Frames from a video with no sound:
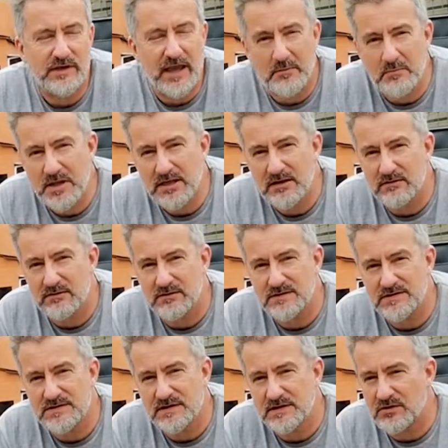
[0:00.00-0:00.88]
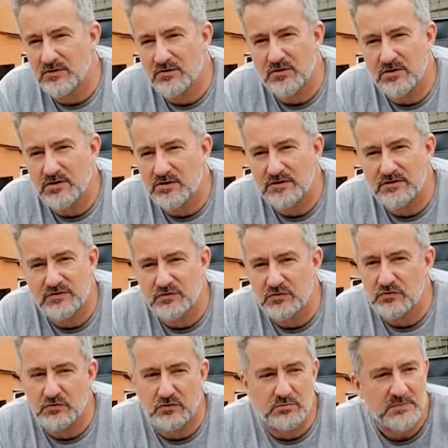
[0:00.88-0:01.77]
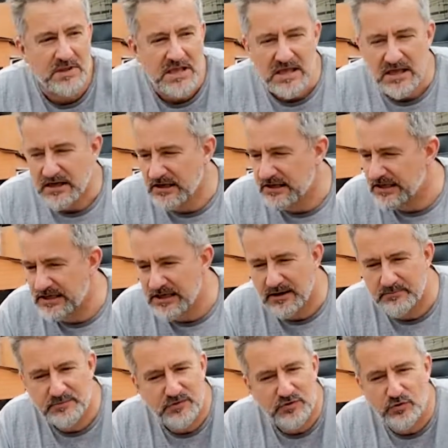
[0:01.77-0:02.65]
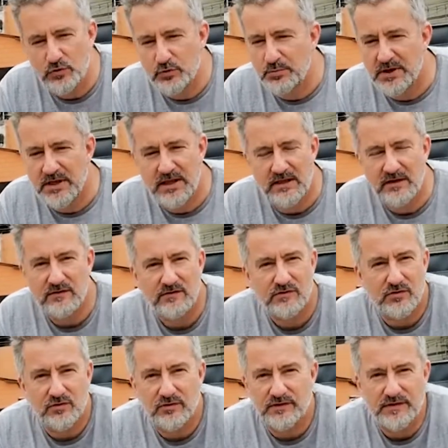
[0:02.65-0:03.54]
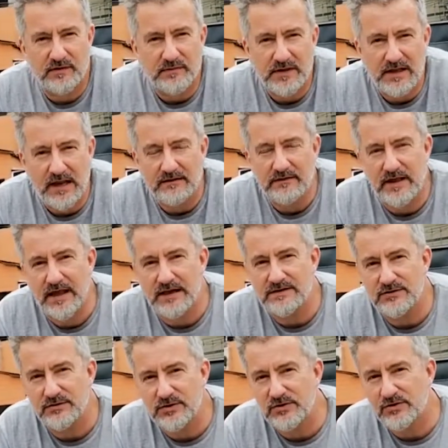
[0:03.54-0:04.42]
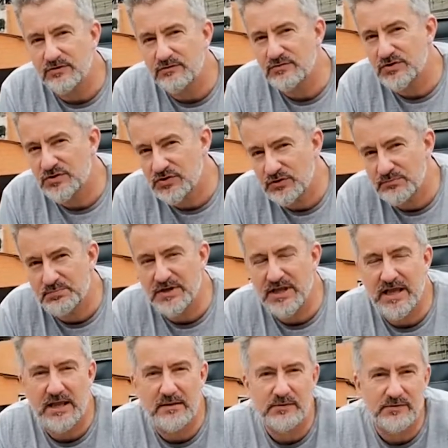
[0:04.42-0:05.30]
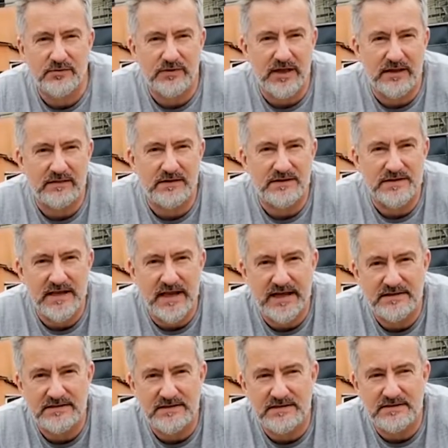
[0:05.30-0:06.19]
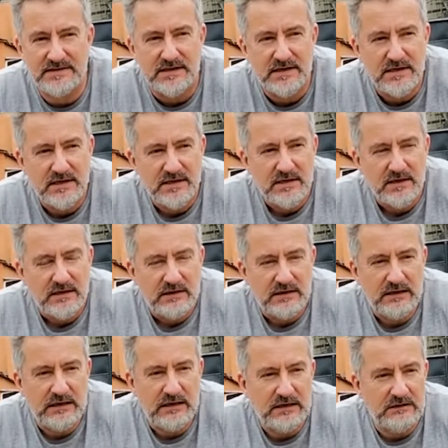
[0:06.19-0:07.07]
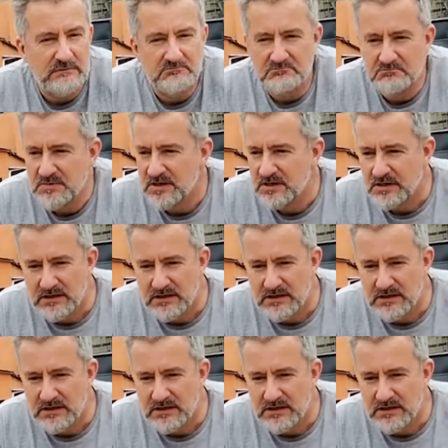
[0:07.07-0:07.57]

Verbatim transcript: chemicals in order to clean up tubings or something like that. So you should be able to get these acids in